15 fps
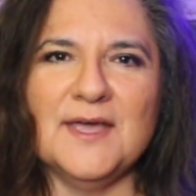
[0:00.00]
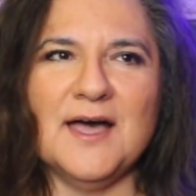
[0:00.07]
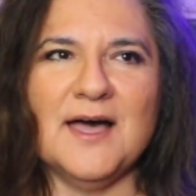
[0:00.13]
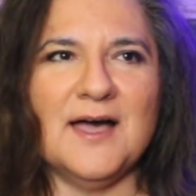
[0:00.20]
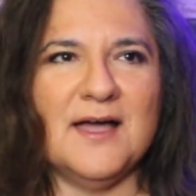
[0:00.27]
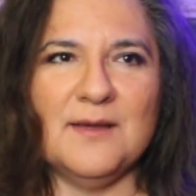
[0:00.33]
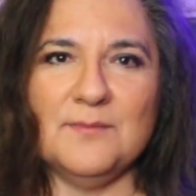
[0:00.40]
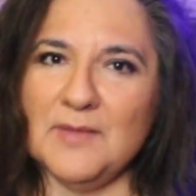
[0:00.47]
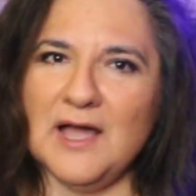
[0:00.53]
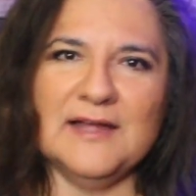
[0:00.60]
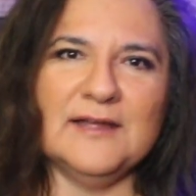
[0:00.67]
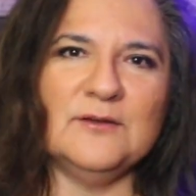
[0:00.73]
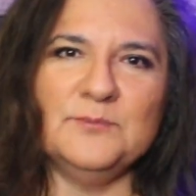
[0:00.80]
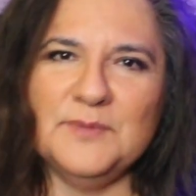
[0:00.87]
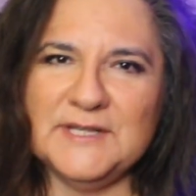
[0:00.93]
Um,
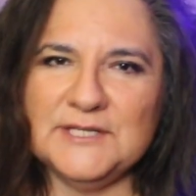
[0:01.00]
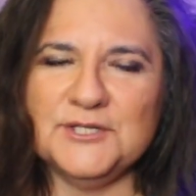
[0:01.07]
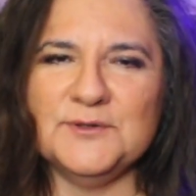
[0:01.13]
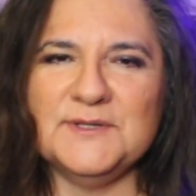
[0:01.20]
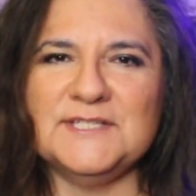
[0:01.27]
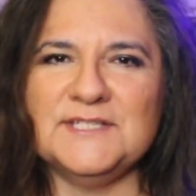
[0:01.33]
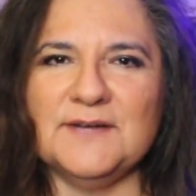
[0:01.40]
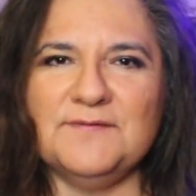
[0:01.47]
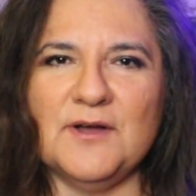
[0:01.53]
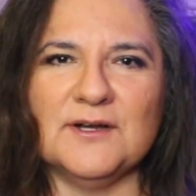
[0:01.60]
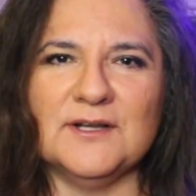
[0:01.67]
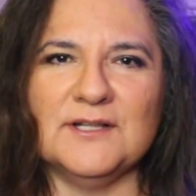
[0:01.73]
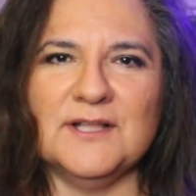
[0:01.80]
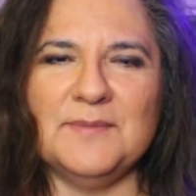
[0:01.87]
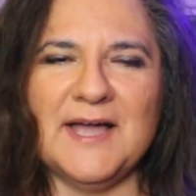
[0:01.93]
I'll be doing stuff on
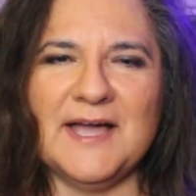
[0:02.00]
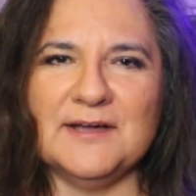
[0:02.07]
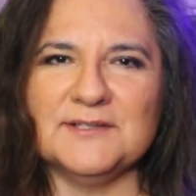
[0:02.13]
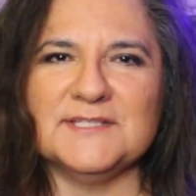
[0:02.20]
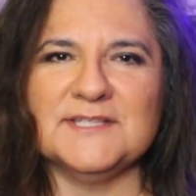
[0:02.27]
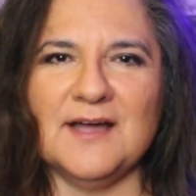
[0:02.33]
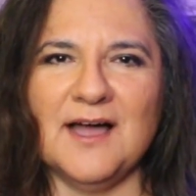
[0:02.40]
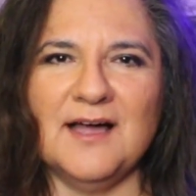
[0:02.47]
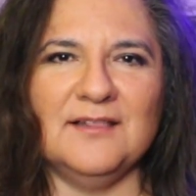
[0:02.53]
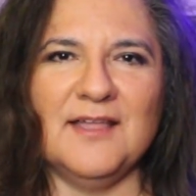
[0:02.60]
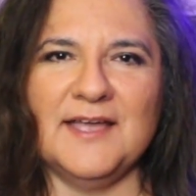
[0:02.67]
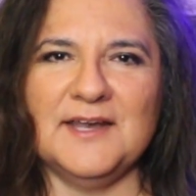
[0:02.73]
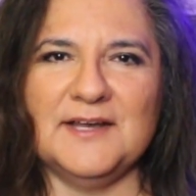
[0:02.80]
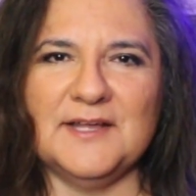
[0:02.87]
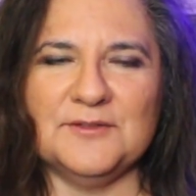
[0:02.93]
Clubhouse and
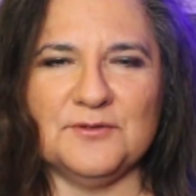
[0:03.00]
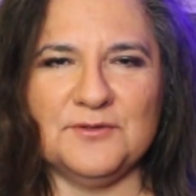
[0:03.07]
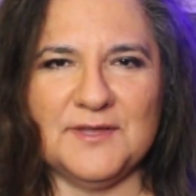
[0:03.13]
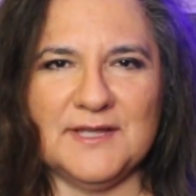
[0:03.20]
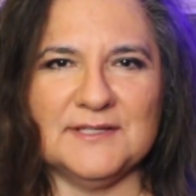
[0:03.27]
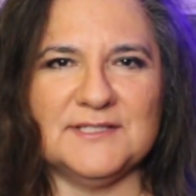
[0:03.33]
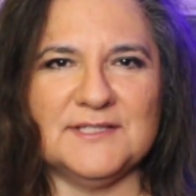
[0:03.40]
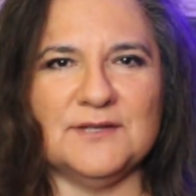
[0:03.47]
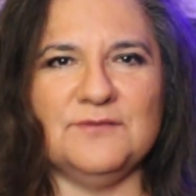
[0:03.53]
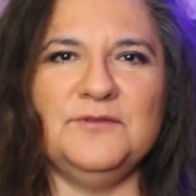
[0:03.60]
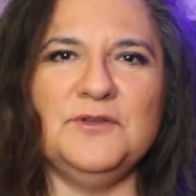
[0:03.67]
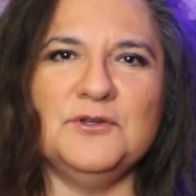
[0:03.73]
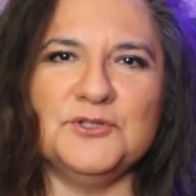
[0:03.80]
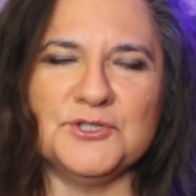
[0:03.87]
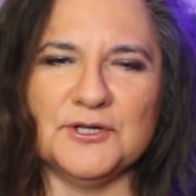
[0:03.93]
Hotline and other things in
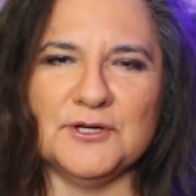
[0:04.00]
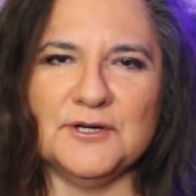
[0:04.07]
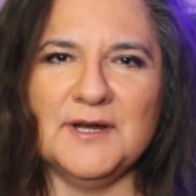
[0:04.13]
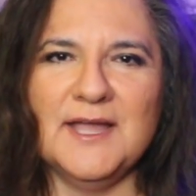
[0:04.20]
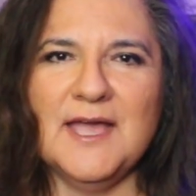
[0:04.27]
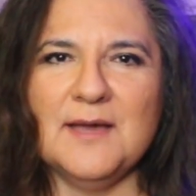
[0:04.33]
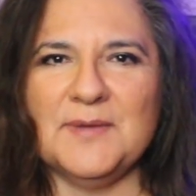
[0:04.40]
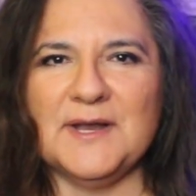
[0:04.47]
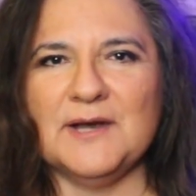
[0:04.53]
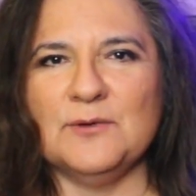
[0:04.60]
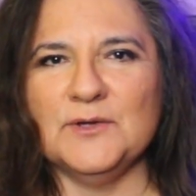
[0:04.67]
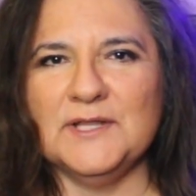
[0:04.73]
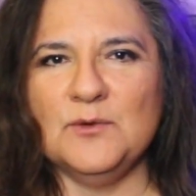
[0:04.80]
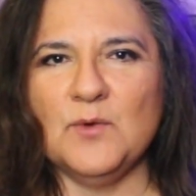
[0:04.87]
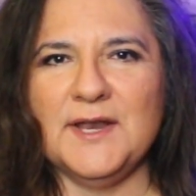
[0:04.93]
future, but I
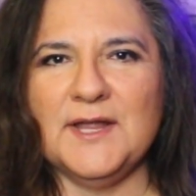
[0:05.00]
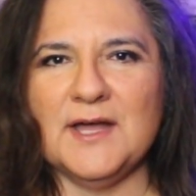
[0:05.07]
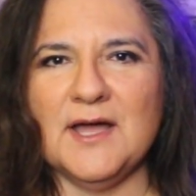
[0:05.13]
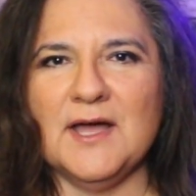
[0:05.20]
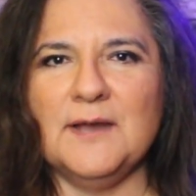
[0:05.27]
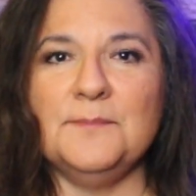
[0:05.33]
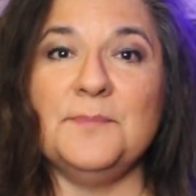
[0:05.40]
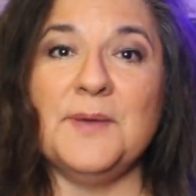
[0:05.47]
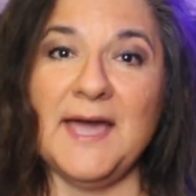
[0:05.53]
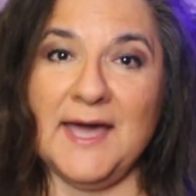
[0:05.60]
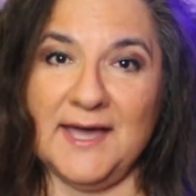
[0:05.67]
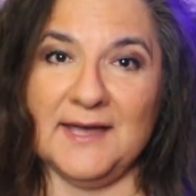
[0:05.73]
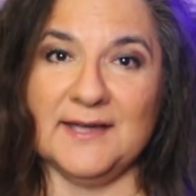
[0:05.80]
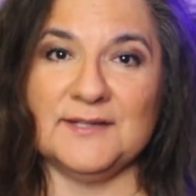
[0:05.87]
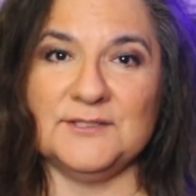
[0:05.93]
really want to
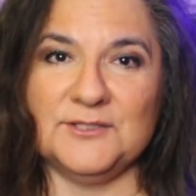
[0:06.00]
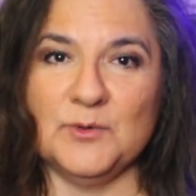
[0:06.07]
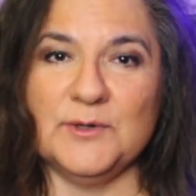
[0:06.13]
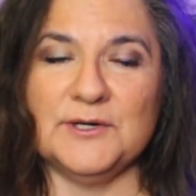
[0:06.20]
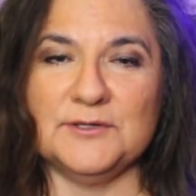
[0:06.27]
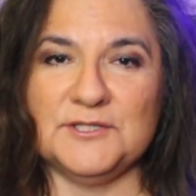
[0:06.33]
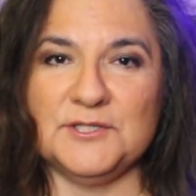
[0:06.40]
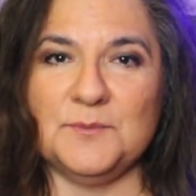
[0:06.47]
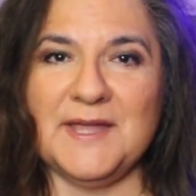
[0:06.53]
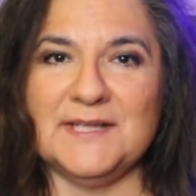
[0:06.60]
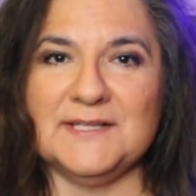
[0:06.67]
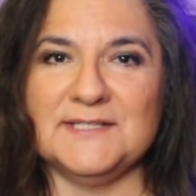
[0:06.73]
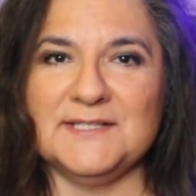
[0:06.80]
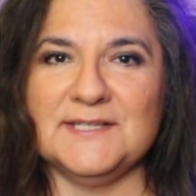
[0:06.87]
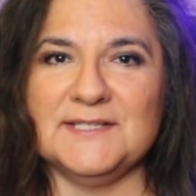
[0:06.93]
unpack Twitter
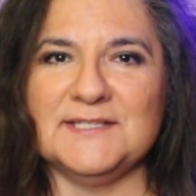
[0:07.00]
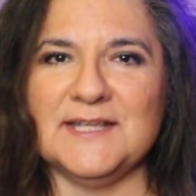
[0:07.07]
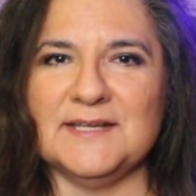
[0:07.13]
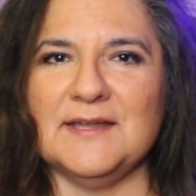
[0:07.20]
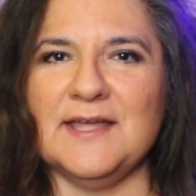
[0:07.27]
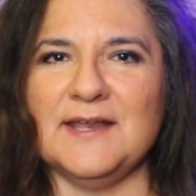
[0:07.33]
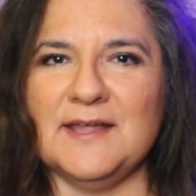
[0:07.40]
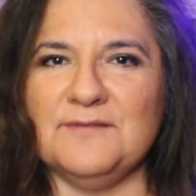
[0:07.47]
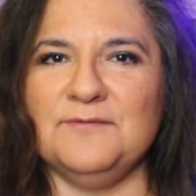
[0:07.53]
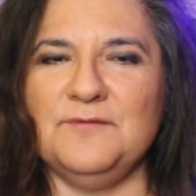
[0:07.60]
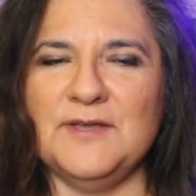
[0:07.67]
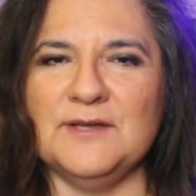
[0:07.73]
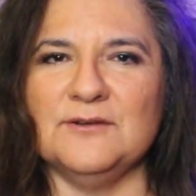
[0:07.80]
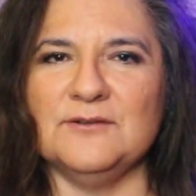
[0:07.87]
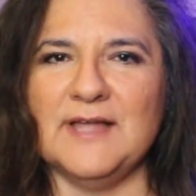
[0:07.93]
spaces. And, and I
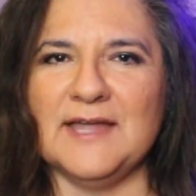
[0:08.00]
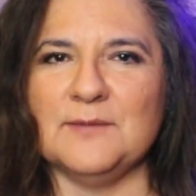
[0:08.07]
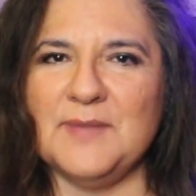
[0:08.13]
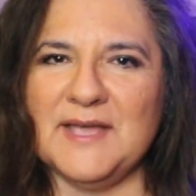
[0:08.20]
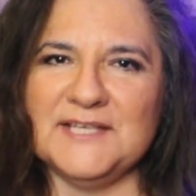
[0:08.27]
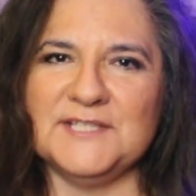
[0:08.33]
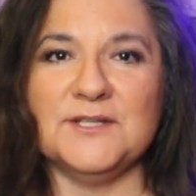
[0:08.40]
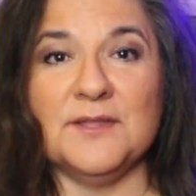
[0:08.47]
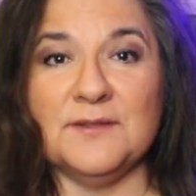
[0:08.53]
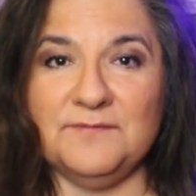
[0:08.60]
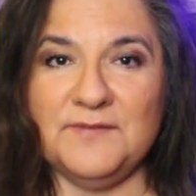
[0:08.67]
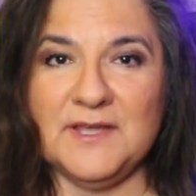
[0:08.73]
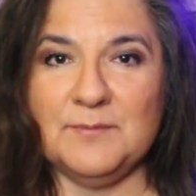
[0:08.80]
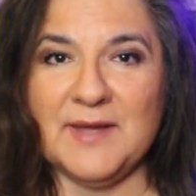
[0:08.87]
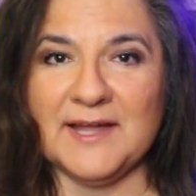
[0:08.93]
feel like, based on the
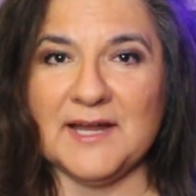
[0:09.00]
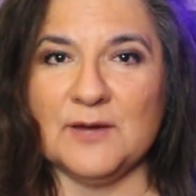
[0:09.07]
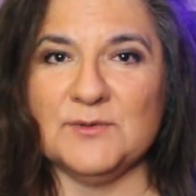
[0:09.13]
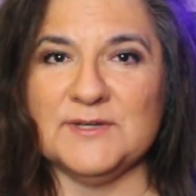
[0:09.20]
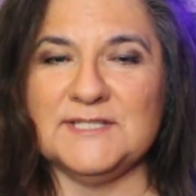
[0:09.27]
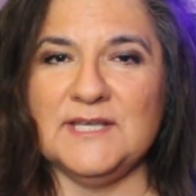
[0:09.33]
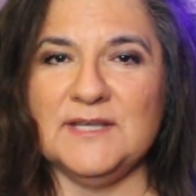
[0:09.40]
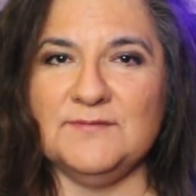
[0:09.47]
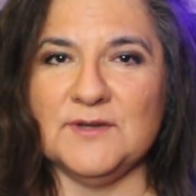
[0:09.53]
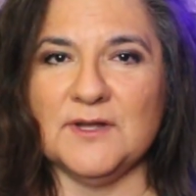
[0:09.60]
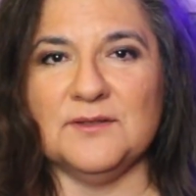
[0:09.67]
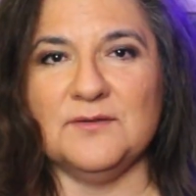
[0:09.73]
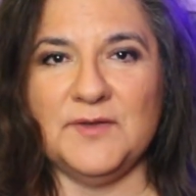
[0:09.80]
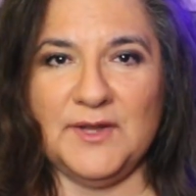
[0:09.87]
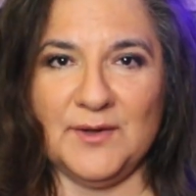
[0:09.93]
feedback I received on
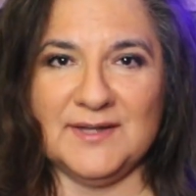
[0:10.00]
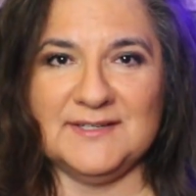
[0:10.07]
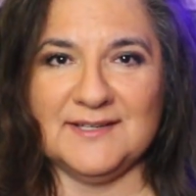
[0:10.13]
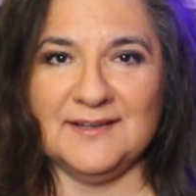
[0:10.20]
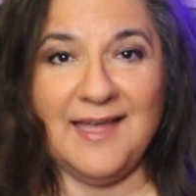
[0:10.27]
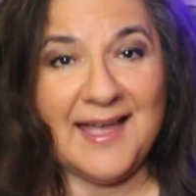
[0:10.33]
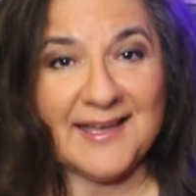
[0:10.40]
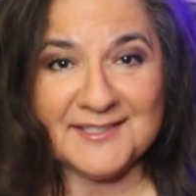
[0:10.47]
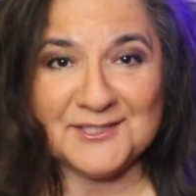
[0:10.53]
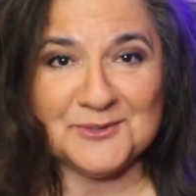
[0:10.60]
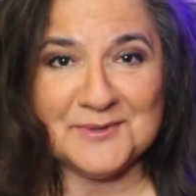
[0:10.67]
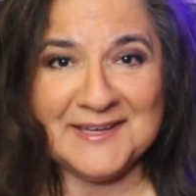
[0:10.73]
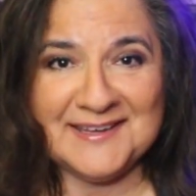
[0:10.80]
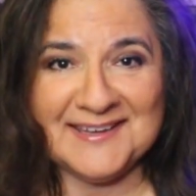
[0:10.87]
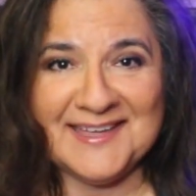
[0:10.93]
the video I did last
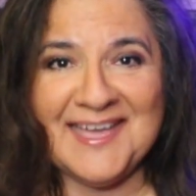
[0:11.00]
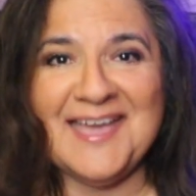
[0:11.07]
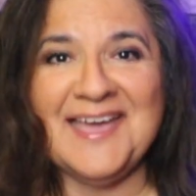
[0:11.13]
week,